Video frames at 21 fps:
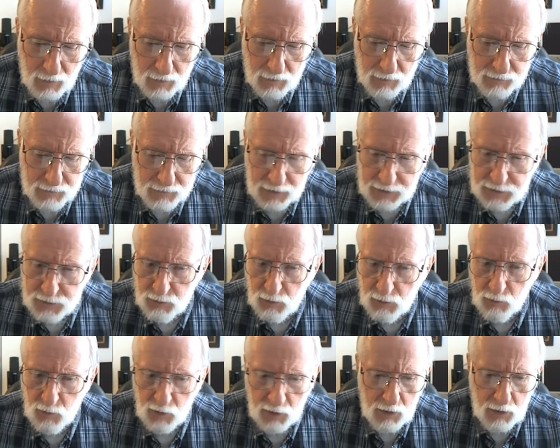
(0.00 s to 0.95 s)
that's
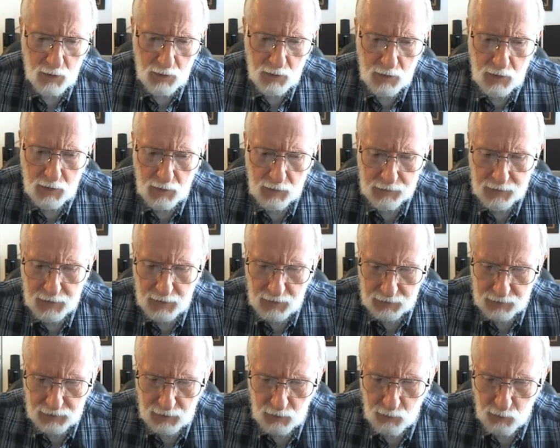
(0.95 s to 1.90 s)
what we're called.
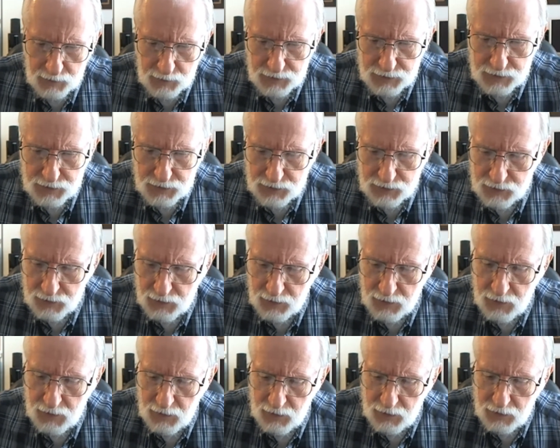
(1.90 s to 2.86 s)
Now, what is this
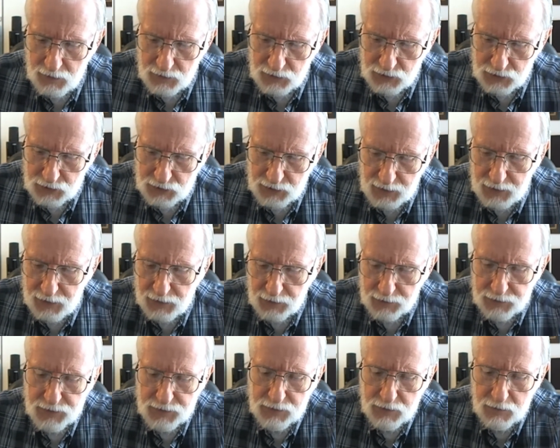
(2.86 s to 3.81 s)

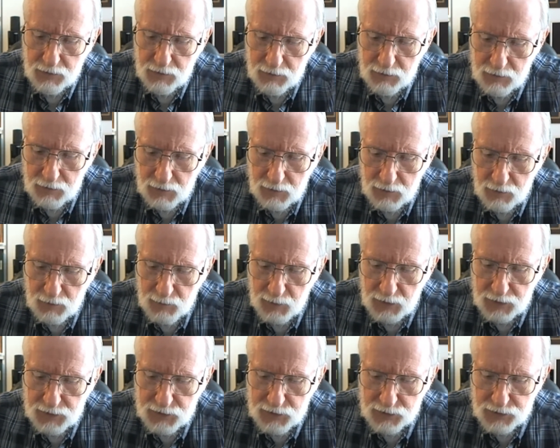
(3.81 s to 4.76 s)
Shagets that it
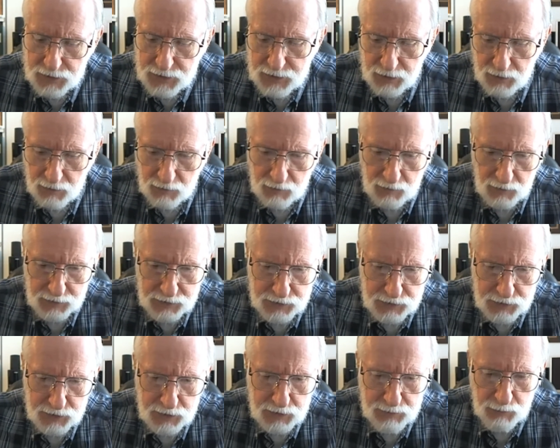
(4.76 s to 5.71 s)
mentions here? Let's
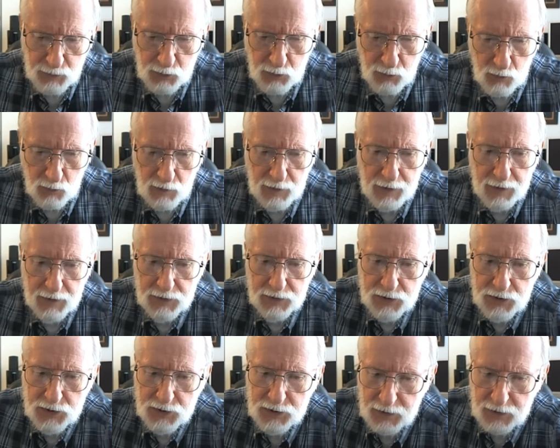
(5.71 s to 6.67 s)
just pull that
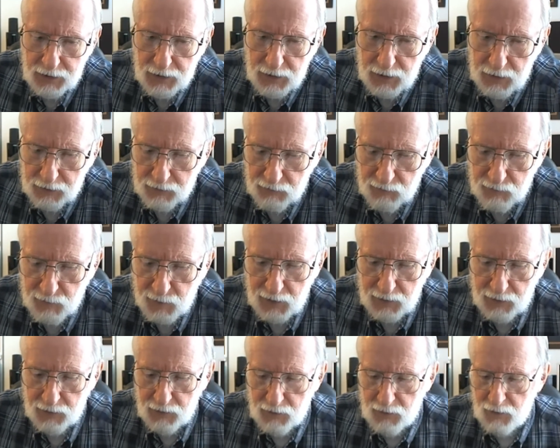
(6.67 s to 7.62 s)
sheet out of my
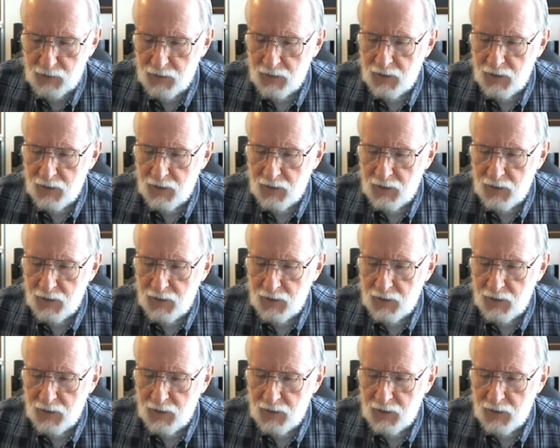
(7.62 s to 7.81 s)
little